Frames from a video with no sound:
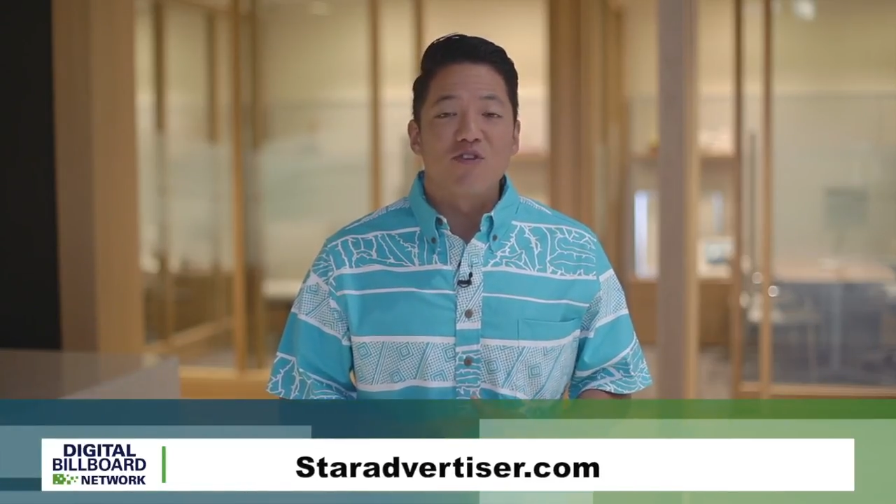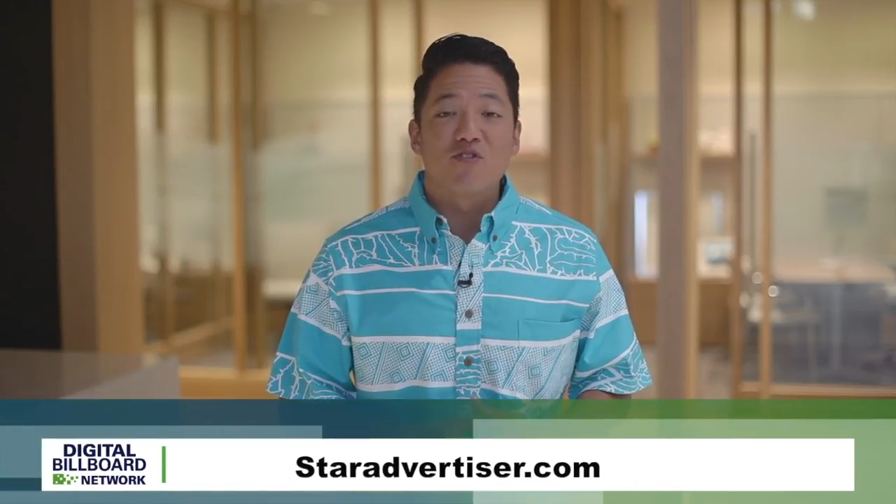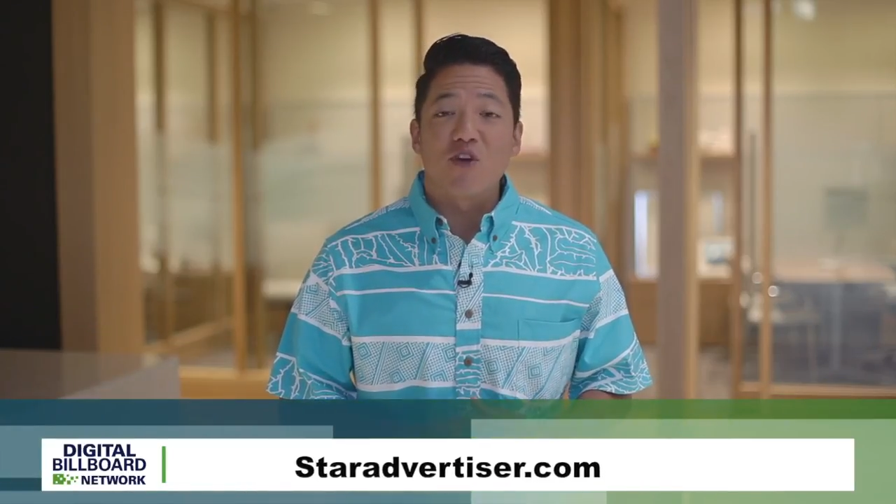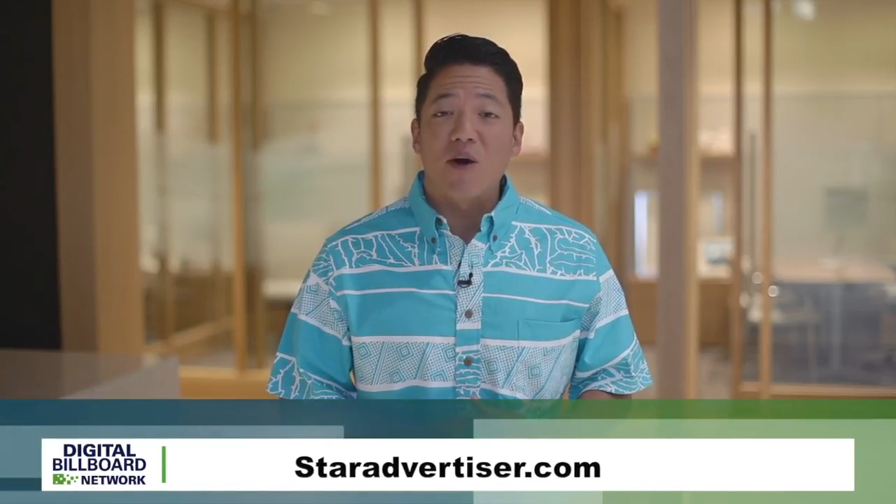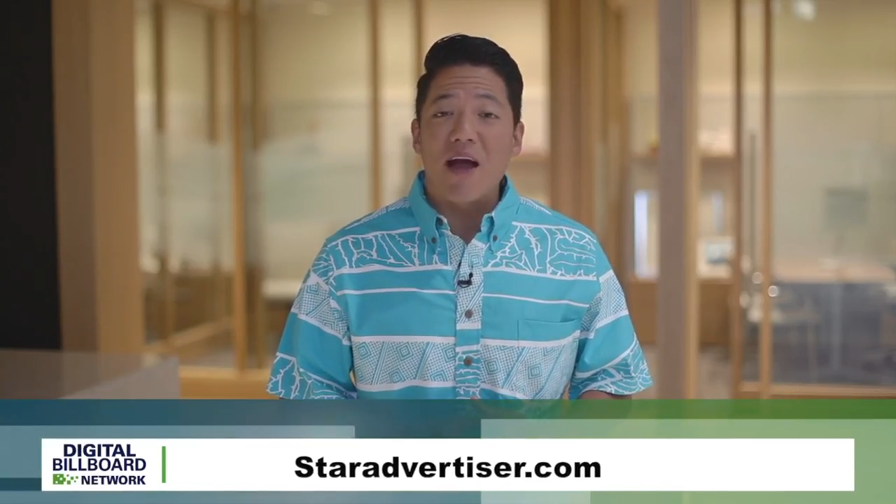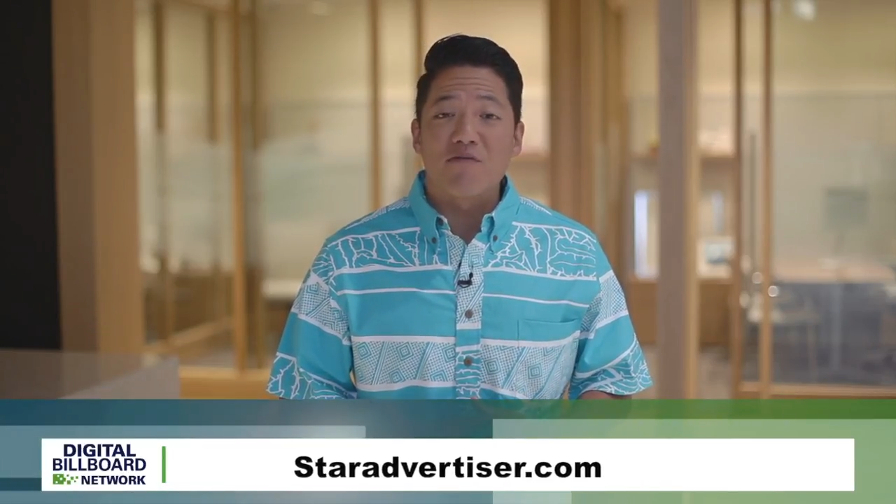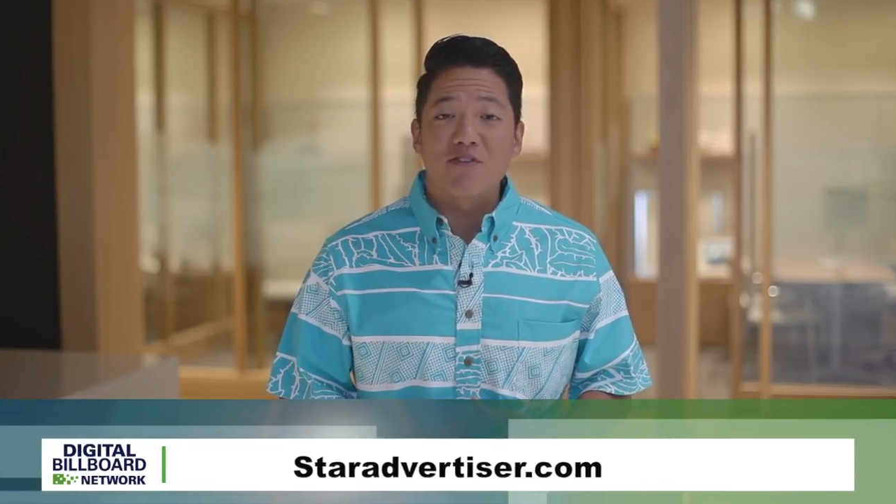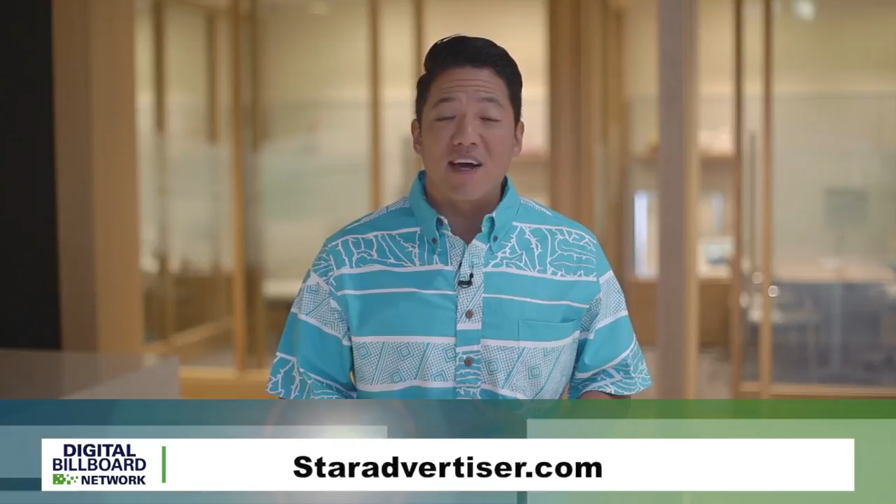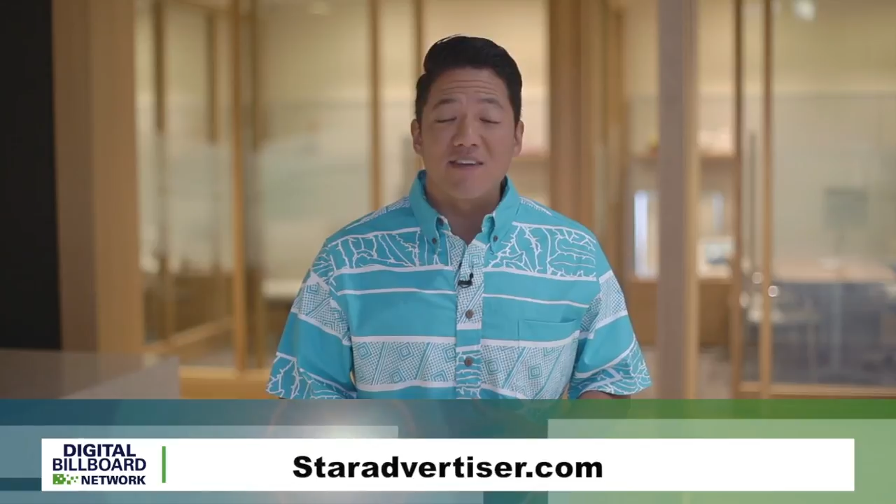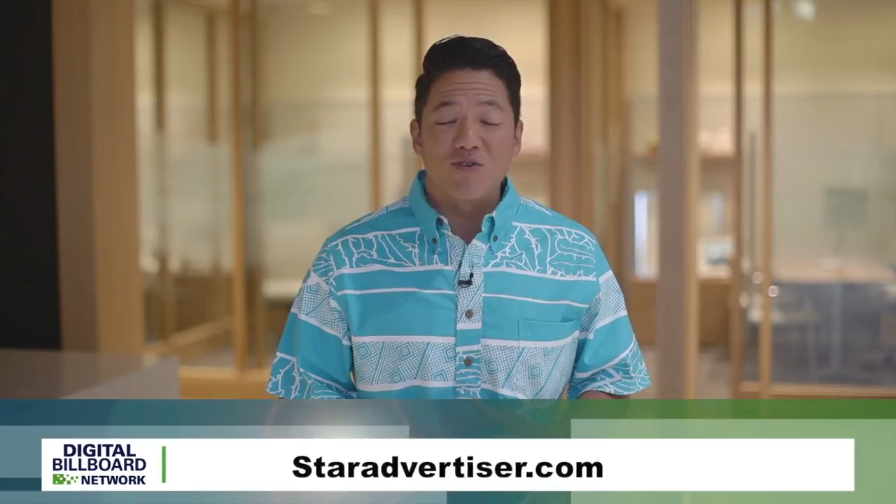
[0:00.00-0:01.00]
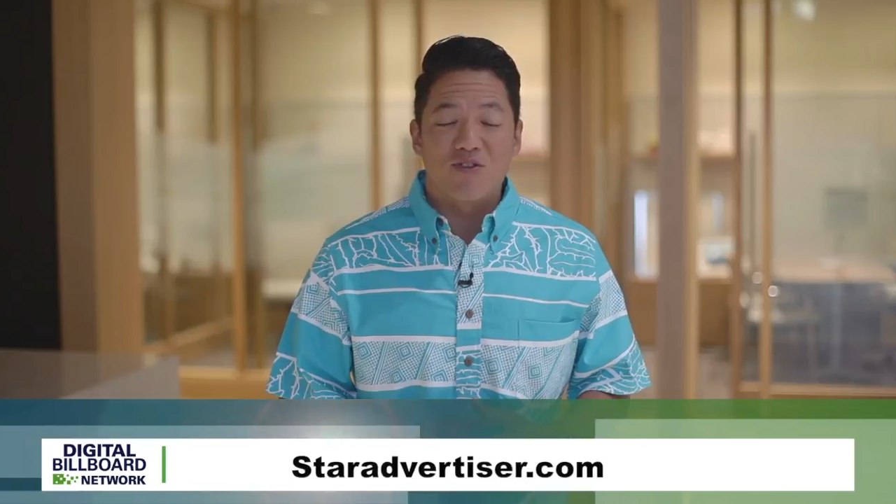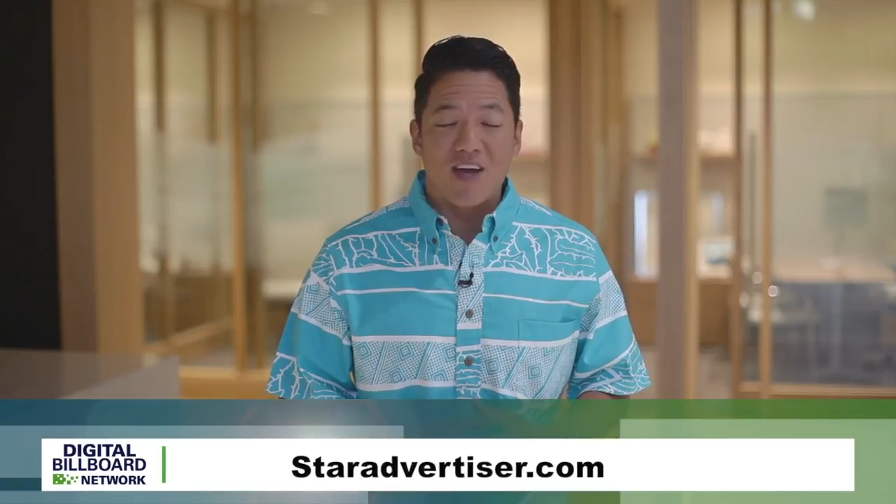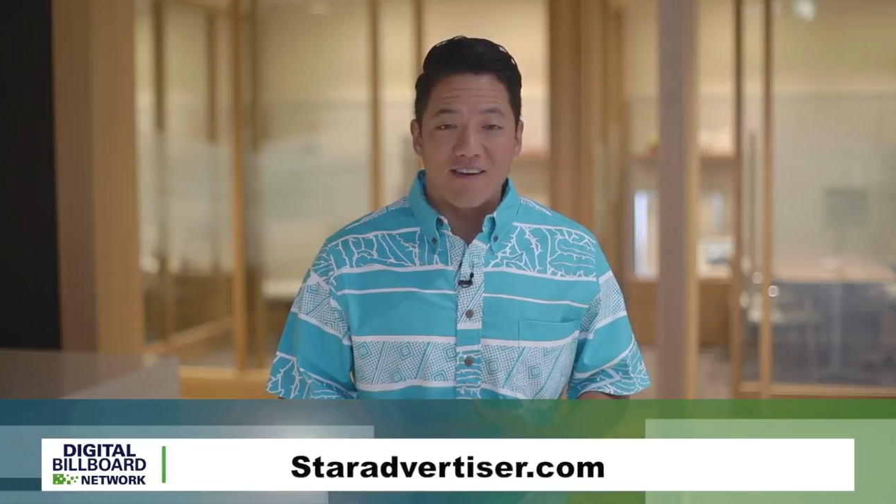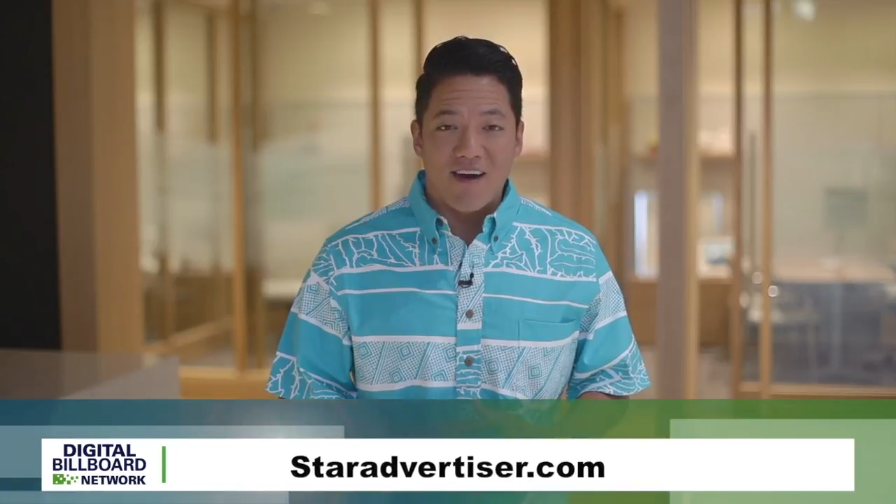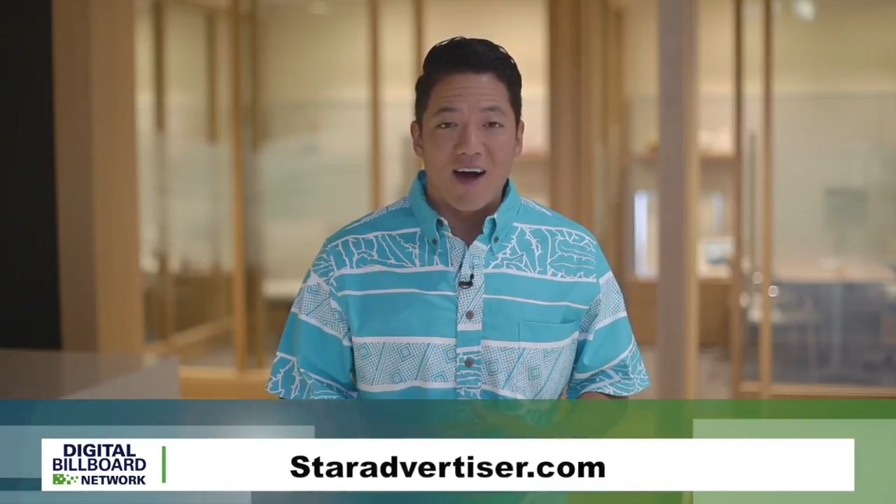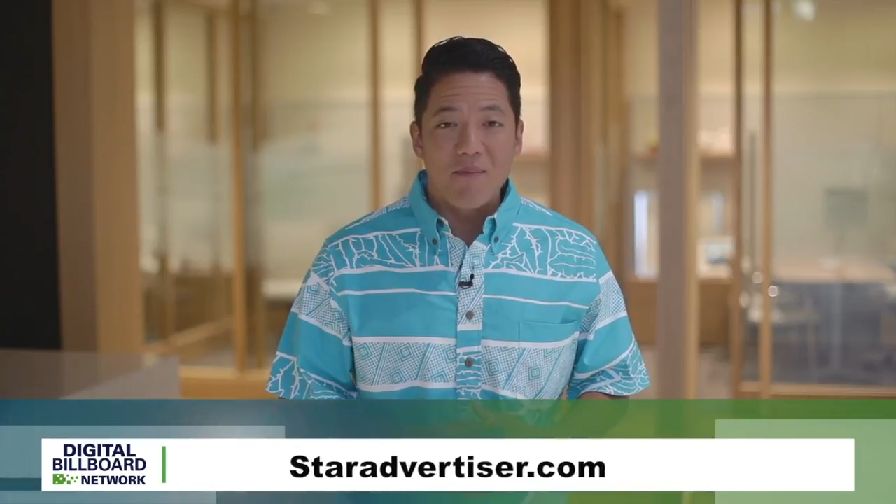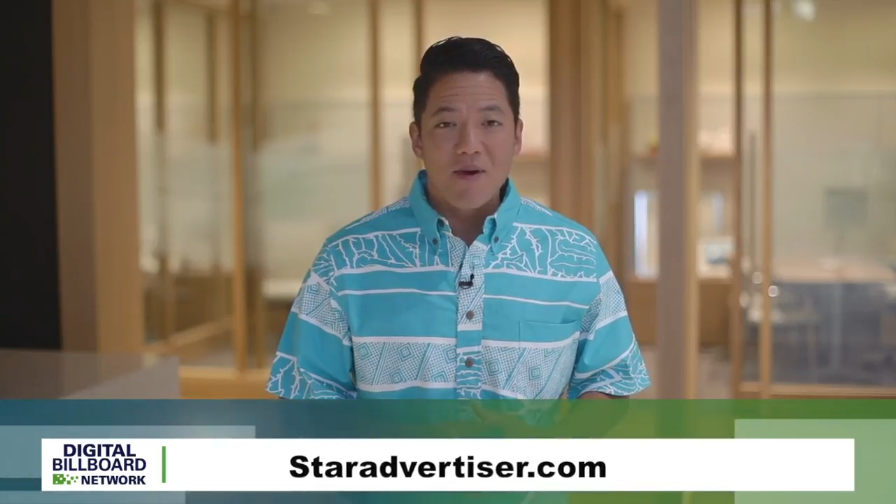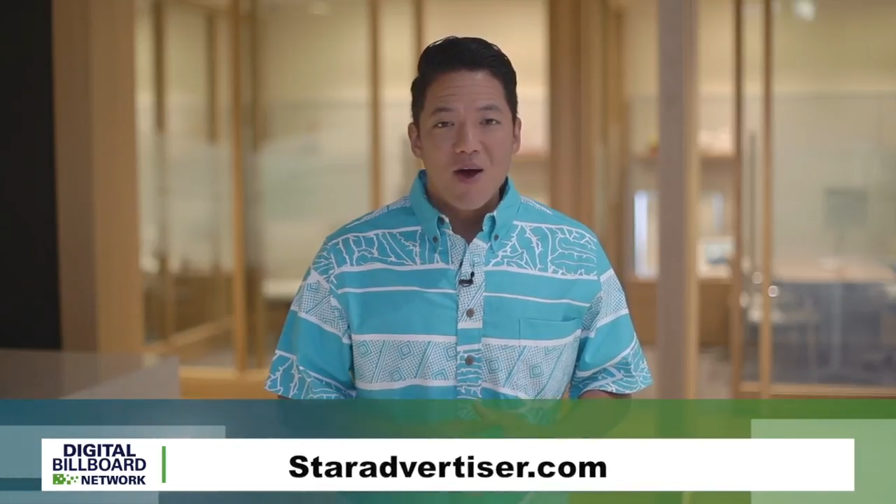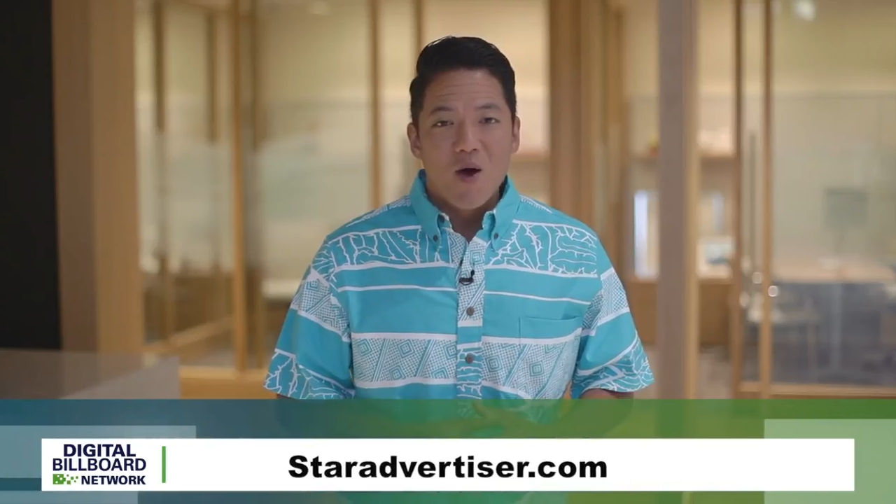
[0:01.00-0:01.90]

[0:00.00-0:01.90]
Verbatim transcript: thestaradvertiser.com